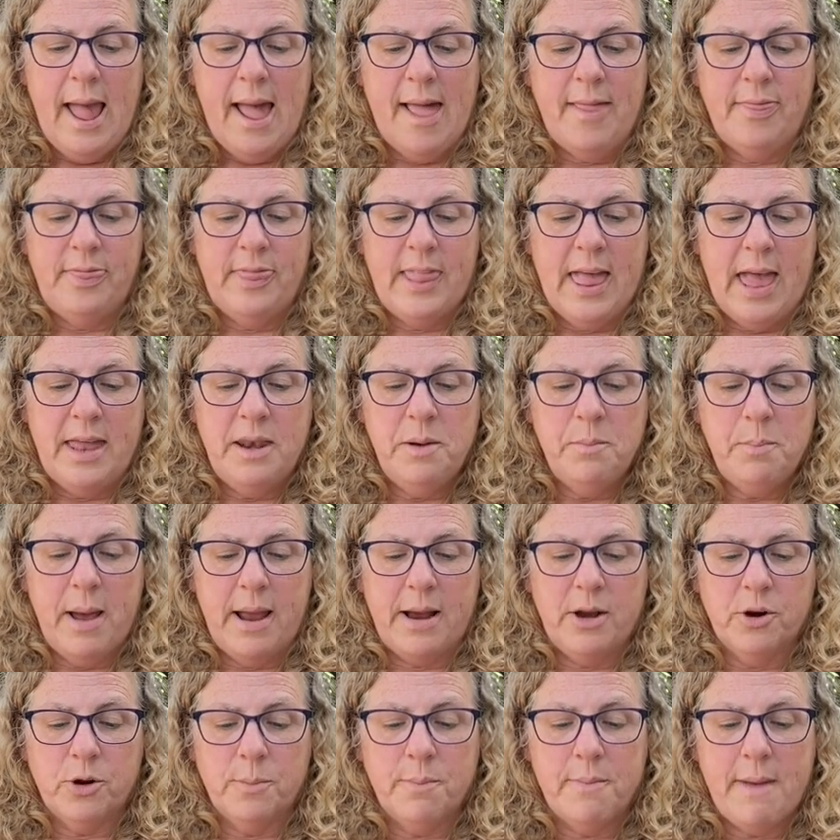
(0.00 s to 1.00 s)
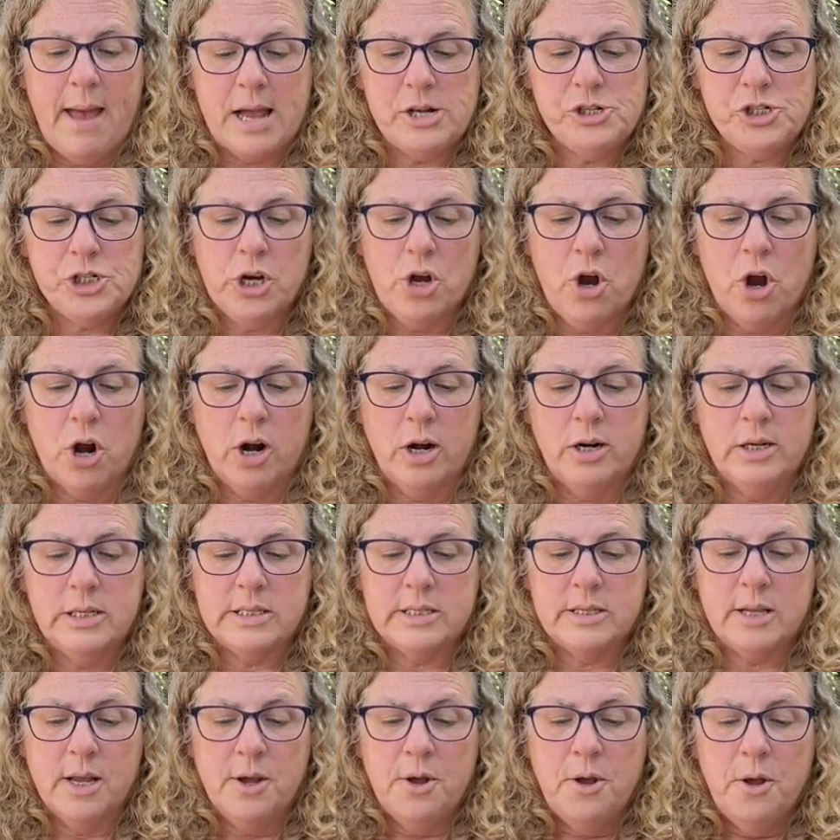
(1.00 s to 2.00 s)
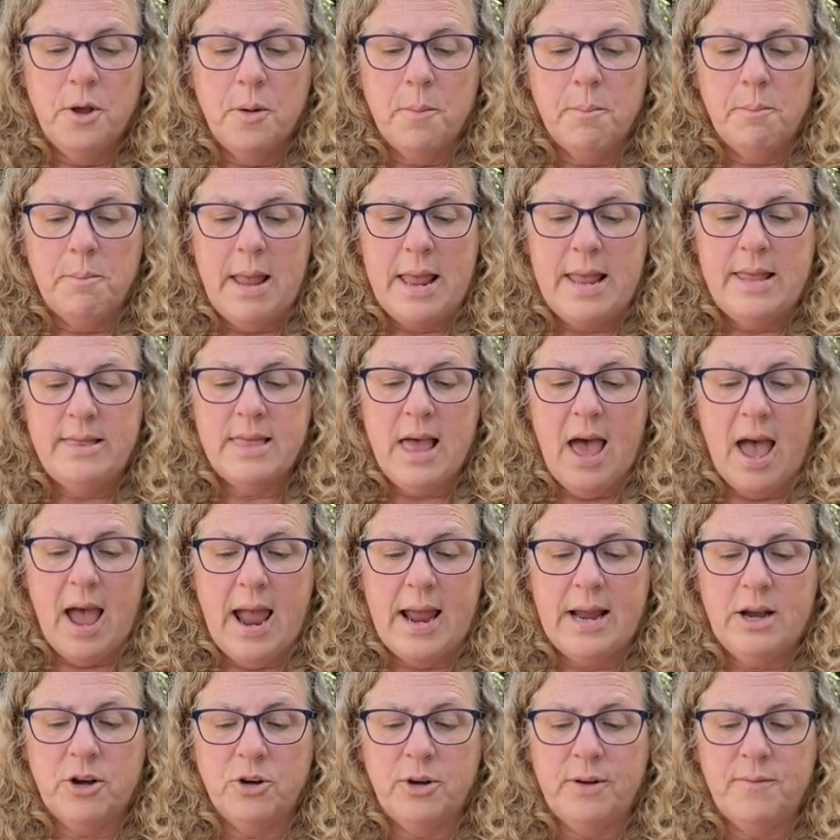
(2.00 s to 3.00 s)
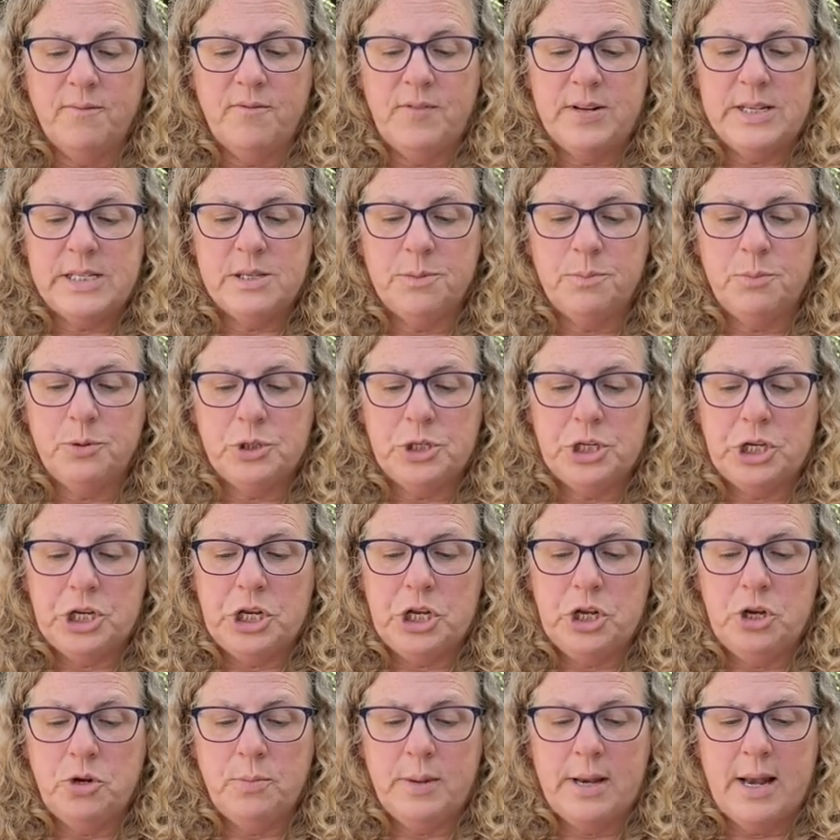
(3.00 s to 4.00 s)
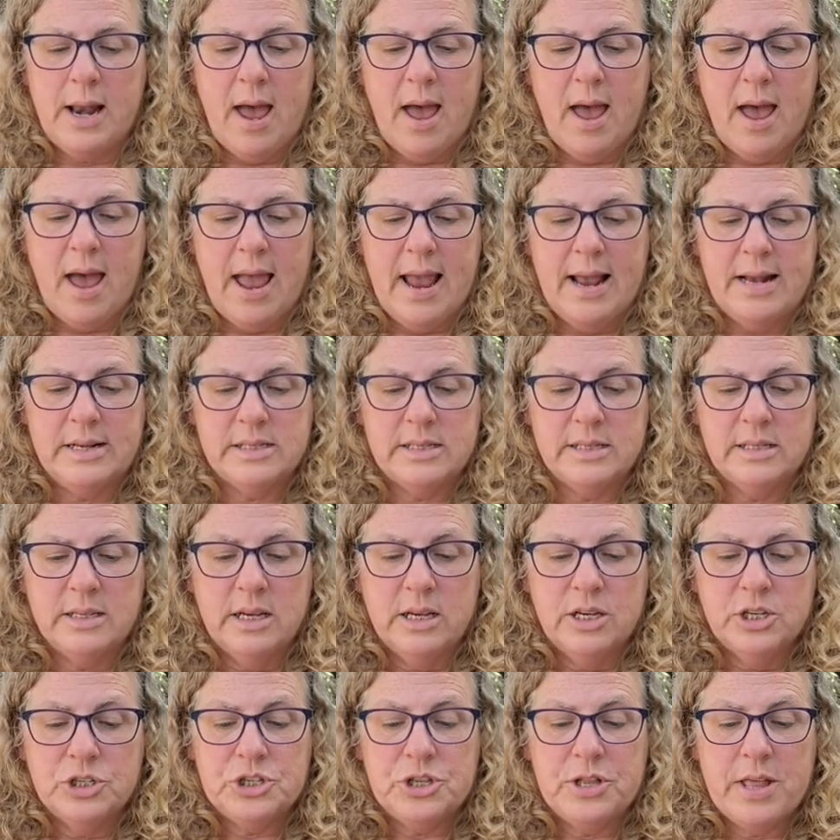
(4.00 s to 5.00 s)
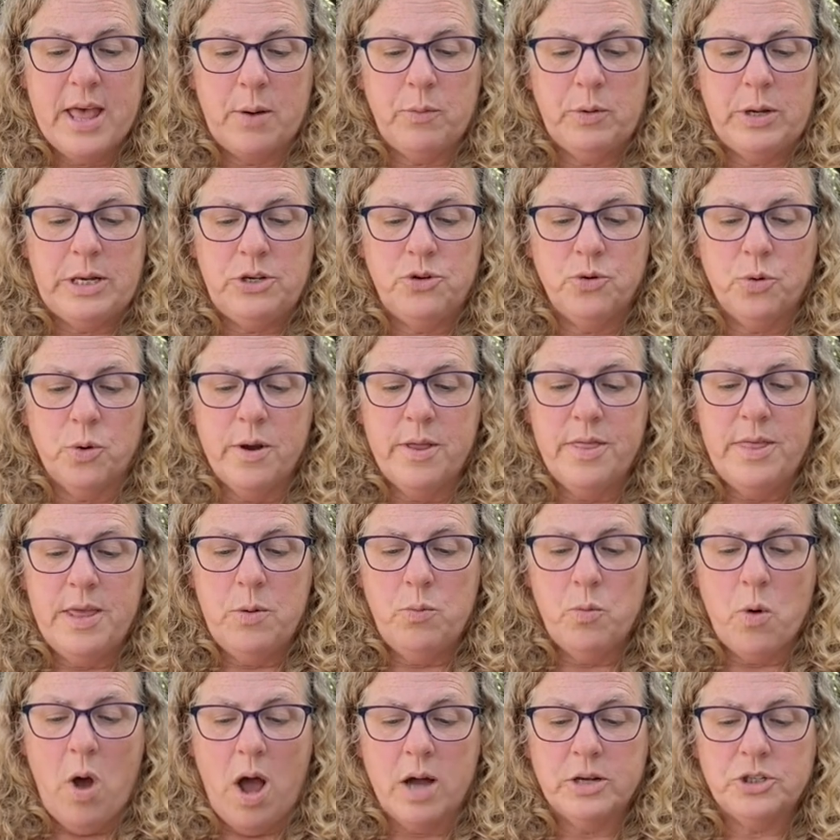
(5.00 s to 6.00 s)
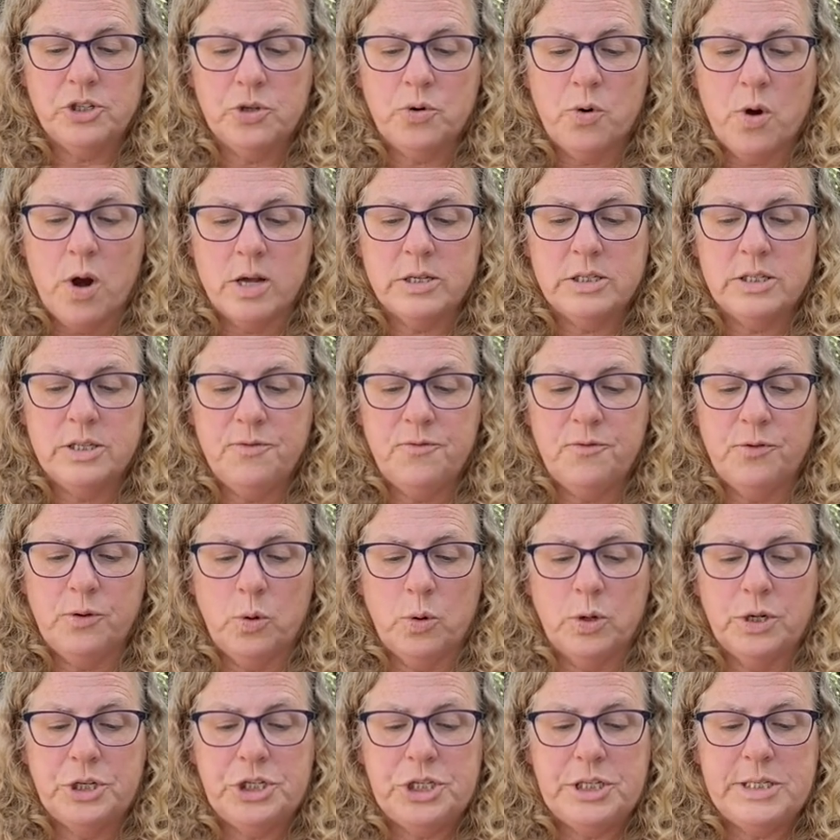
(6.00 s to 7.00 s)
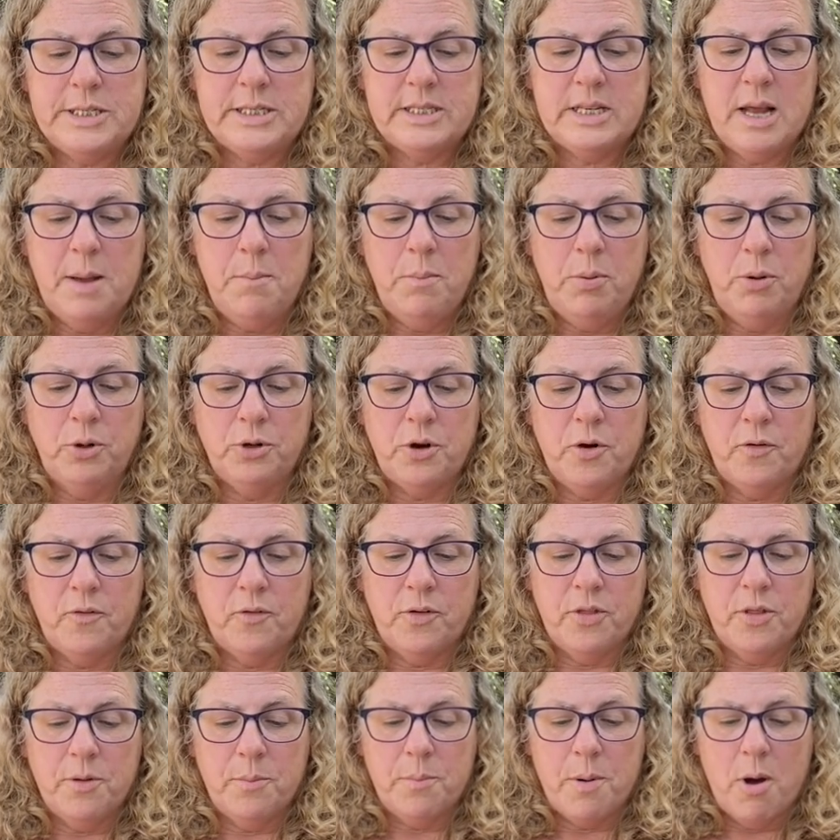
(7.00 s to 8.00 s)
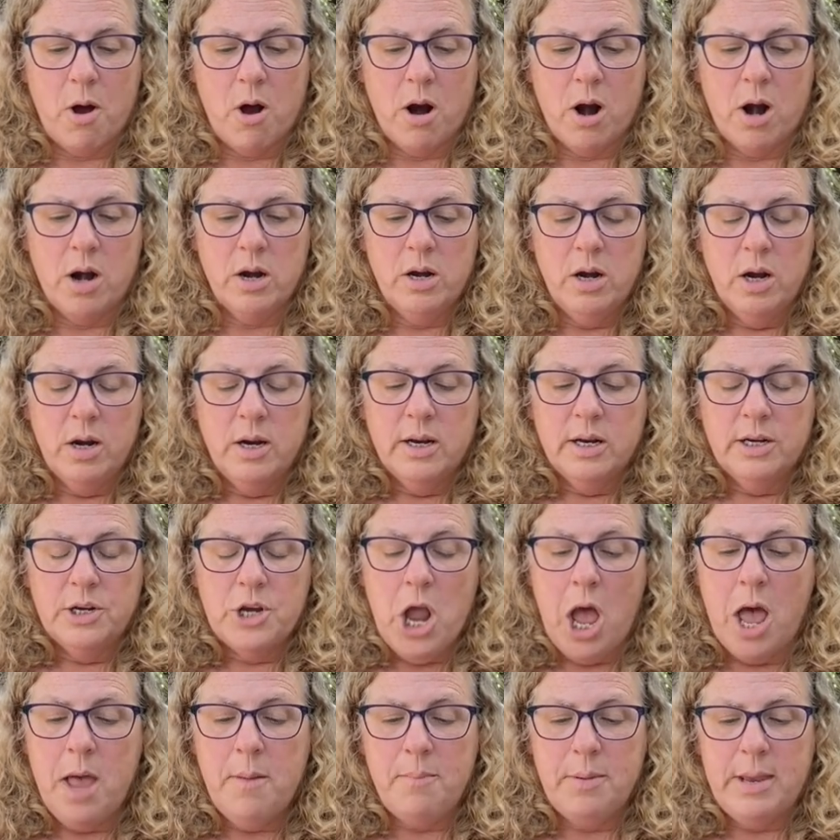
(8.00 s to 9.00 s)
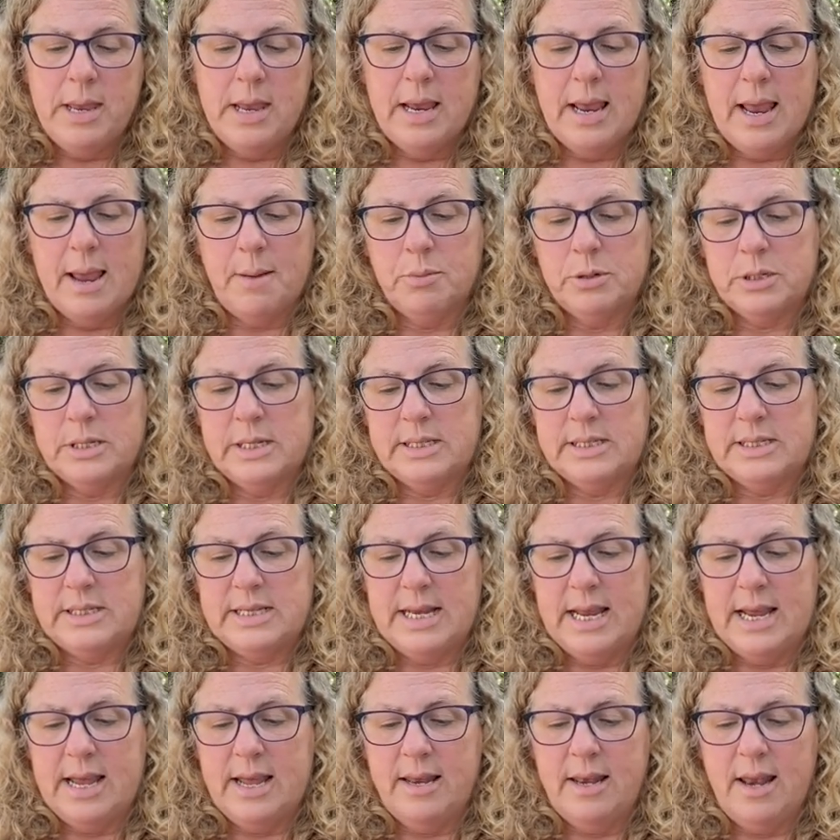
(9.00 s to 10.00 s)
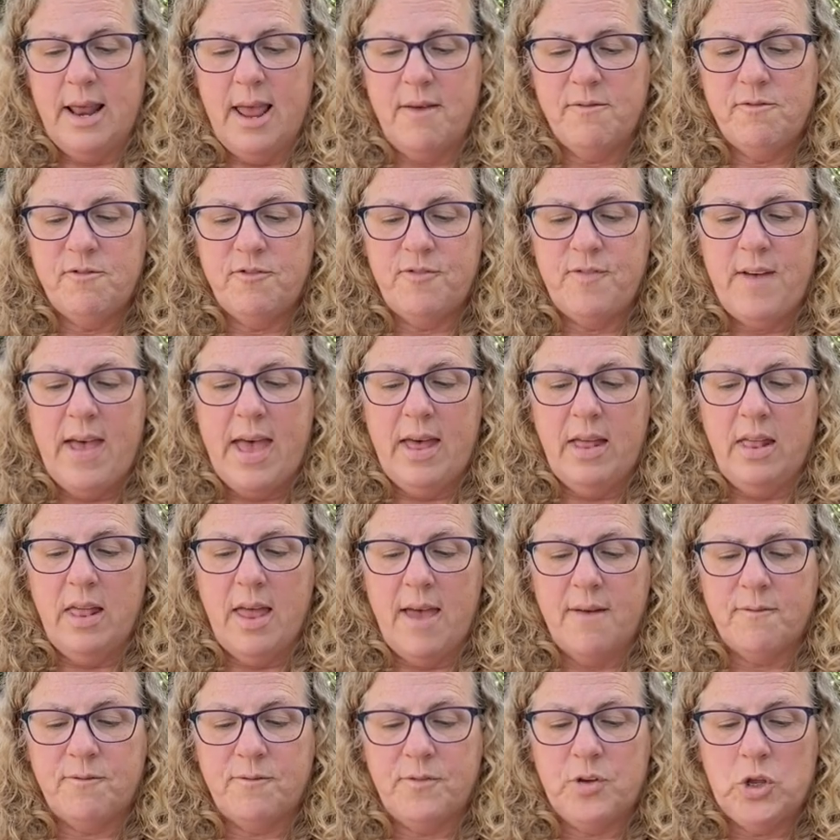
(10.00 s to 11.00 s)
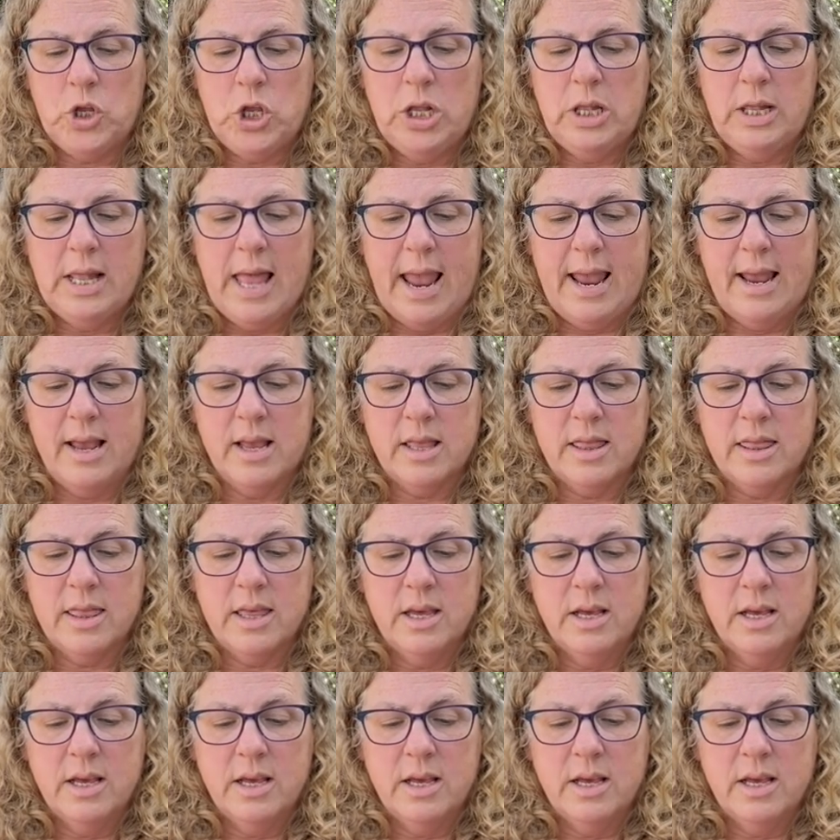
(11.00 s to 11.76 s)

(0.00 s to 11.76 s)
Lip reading: and then by her magic arts made the iron invisible to human eyes, so that when Dorothy walked across the floor, she stumbled over the bar, not being able to see it, and fell at full length.